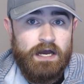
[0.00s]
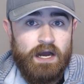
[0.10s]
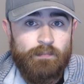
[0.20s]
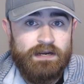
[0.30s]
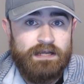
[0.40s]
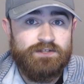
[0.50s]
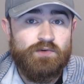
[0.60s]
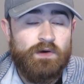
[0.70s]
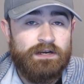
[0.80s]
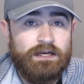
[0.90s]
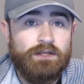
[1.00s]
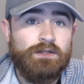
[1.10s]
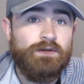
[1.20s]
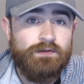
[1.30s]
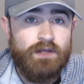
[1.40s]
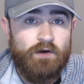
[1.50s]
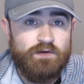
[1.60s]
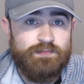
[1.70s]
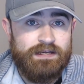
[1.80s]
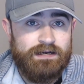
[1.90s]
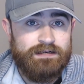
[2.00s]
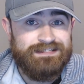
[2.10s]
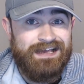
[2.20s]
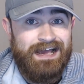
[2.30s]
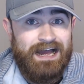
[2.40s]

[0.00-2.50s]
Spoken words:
But I do want to include those because